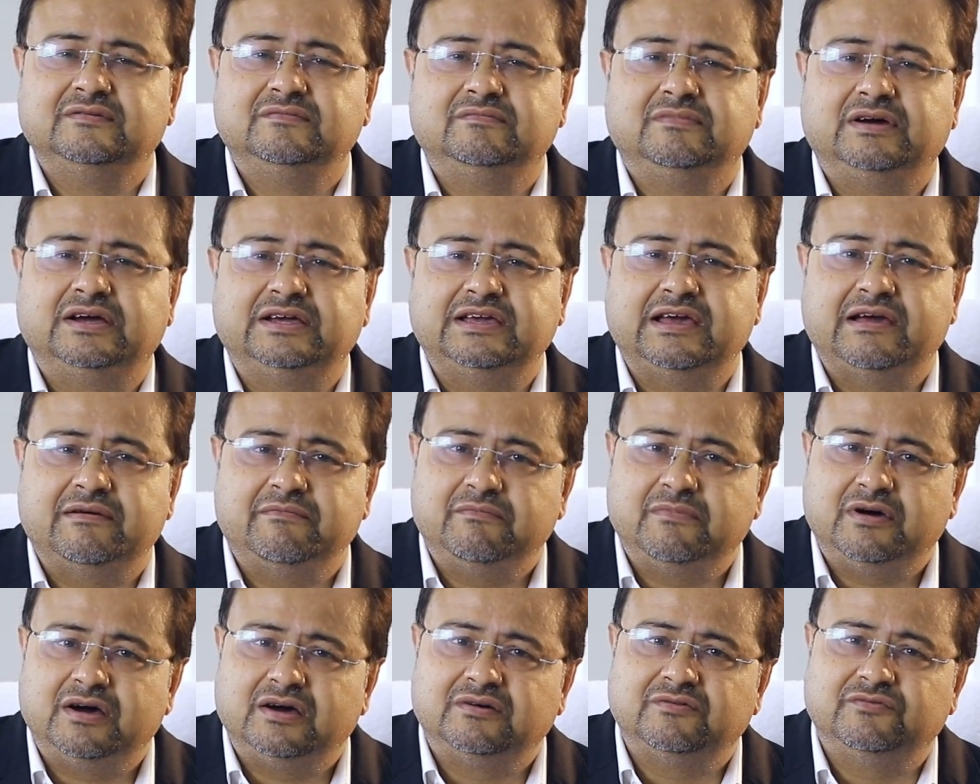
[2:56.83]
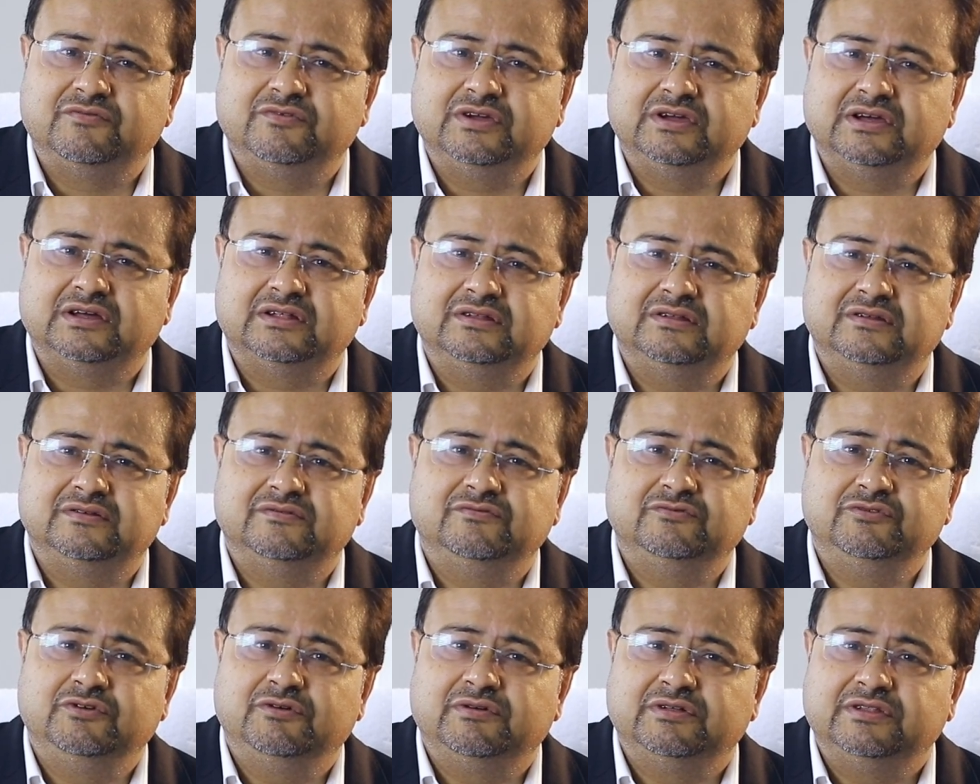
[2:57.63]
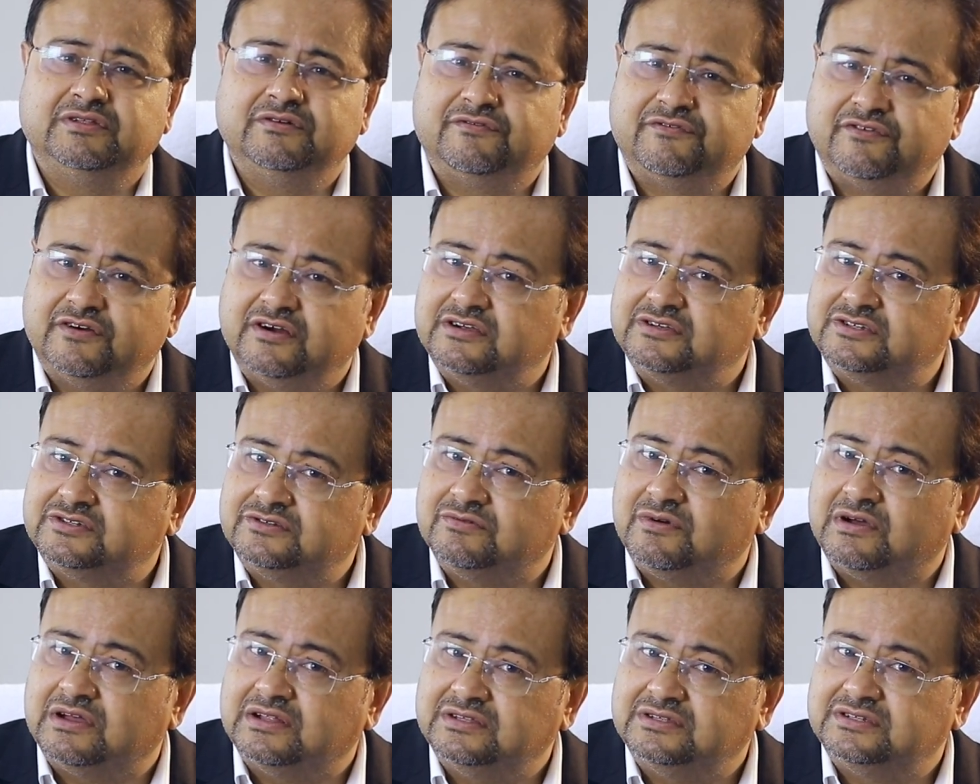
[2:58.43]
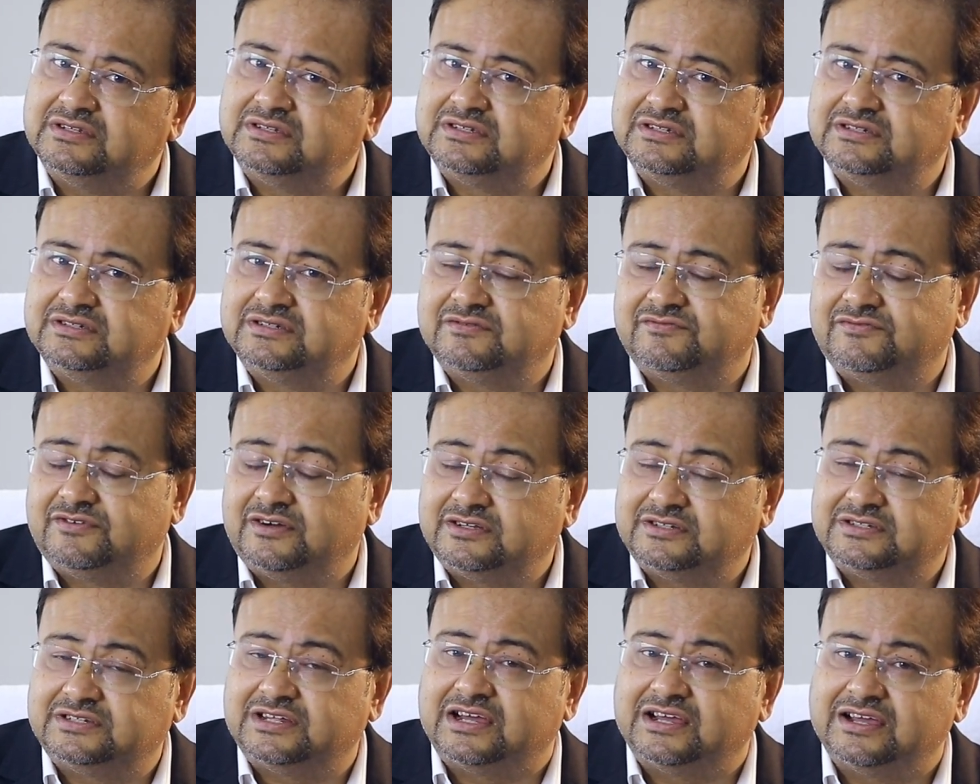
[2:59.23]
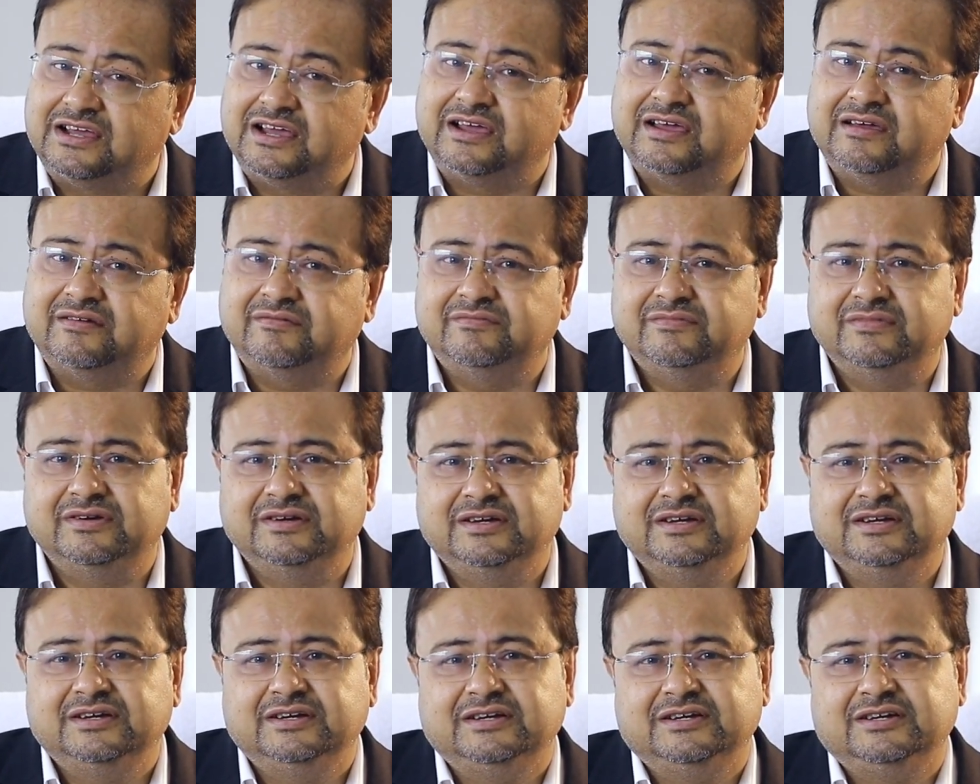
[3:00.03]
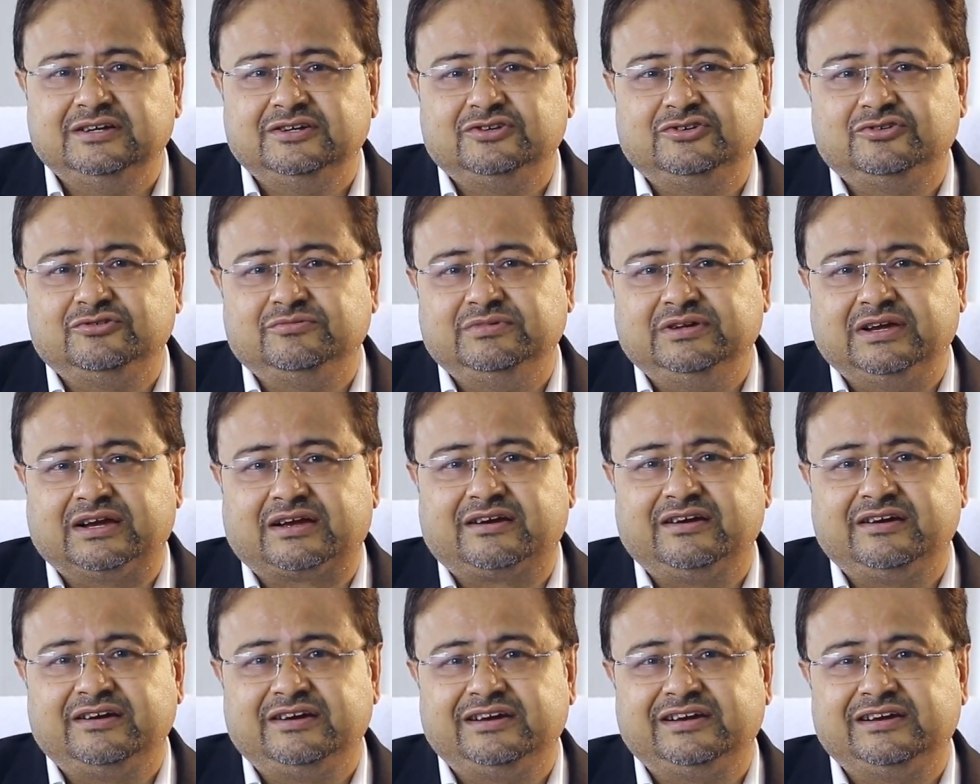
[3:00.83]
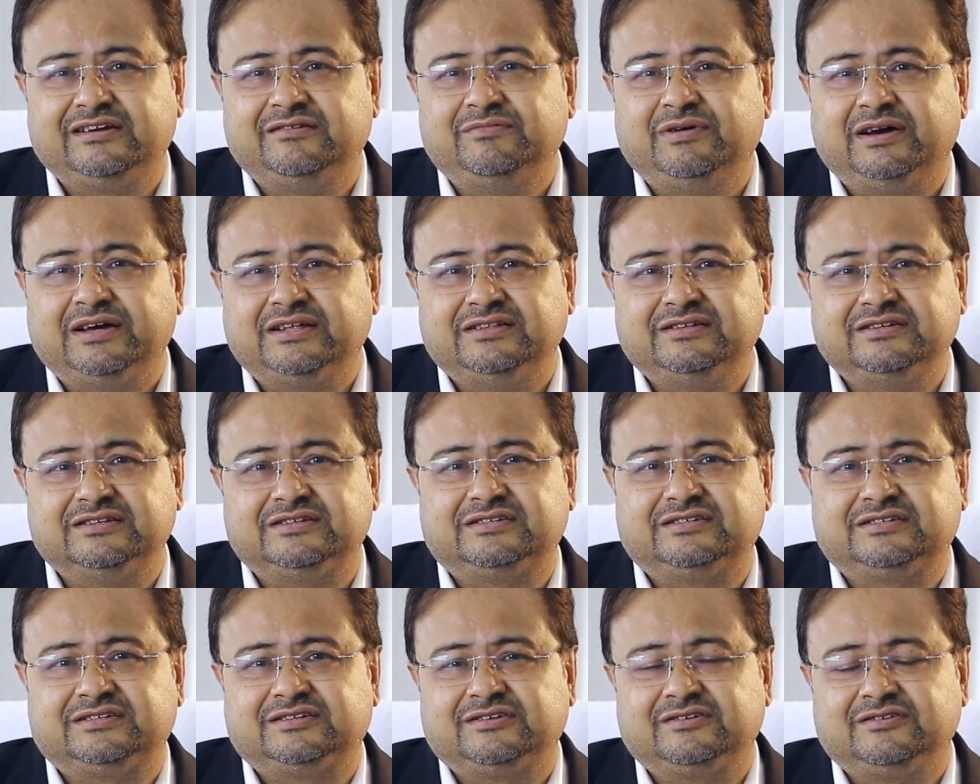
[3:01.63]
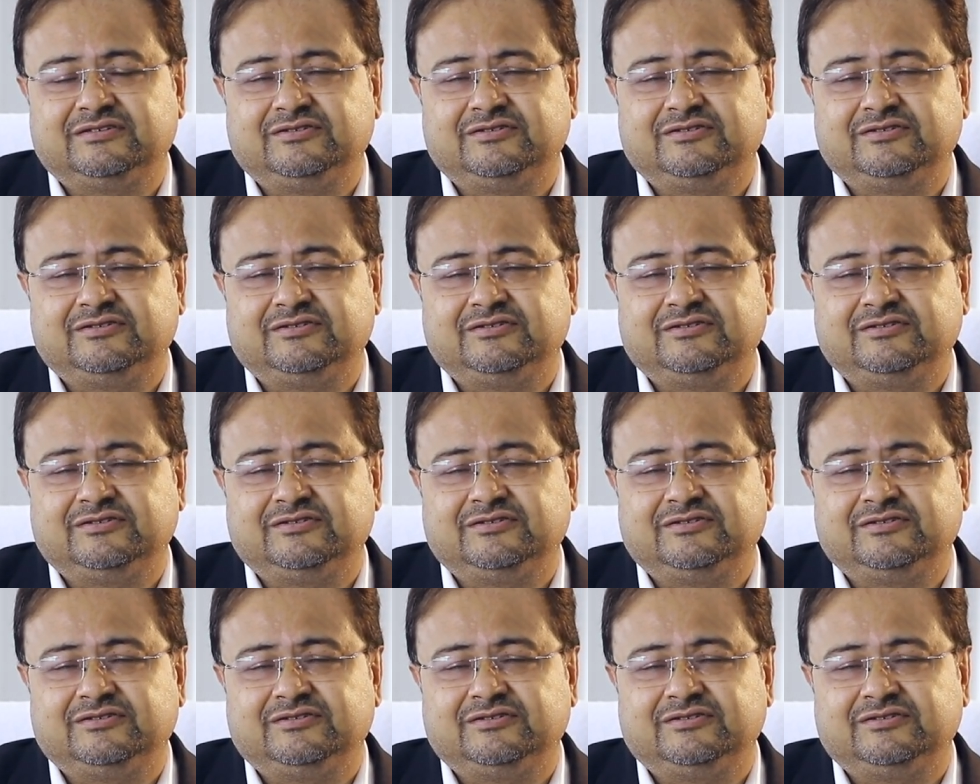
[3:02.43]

By YAMBA, we were the first IIM to be accredited by this